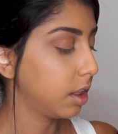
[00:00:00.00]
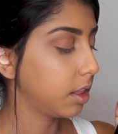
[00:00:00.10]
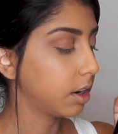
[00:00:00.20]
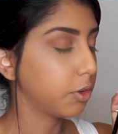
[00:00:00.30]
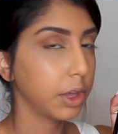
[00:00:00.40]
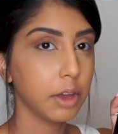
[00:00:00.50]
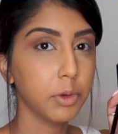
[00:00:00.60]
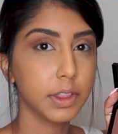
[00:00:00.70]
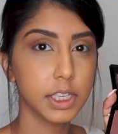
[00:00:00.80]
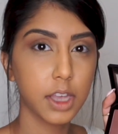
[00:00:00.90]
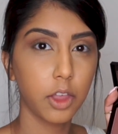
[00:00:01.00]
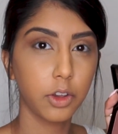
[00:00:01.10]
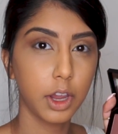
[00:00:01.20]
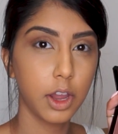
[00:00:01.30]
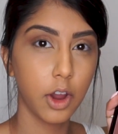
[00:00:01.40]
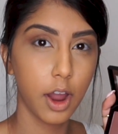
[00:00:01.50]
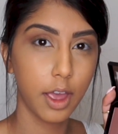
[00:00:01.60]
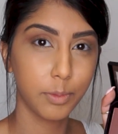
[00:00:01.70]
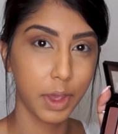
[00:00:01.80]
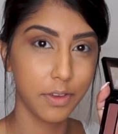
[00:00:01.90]
Then going in with this color here
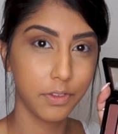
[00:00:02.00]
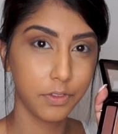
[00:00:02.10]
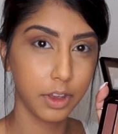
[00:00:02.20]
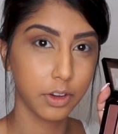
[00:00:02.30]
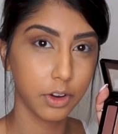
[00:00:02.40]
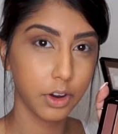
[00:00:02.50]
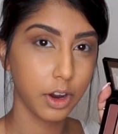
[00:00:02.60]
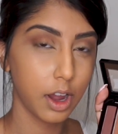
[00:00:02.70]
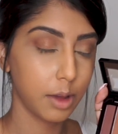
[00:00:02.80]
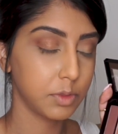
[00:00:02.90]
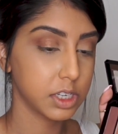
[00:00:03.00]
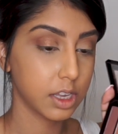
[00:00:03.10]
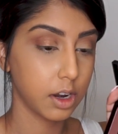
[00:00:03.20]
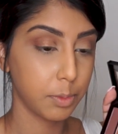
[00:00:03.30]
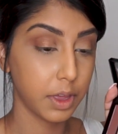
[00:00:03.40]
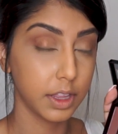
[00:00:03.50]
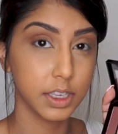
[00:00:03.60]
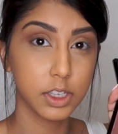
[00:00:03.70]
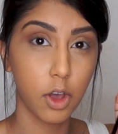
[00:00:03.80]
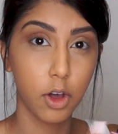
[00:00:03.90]
and my finger, I'm just gonna apply
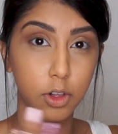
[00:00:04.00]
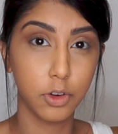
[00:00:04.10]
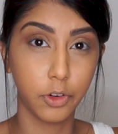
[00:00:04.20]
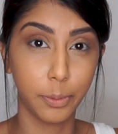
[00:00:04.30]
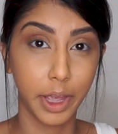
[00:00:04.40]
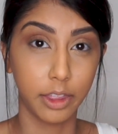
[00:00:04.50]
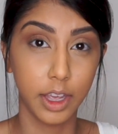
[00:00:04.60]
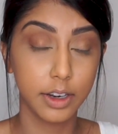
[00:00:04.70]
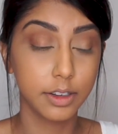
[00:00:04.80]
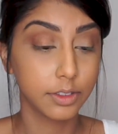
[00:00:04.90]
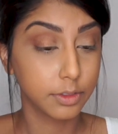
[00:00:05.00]
this all over my lid.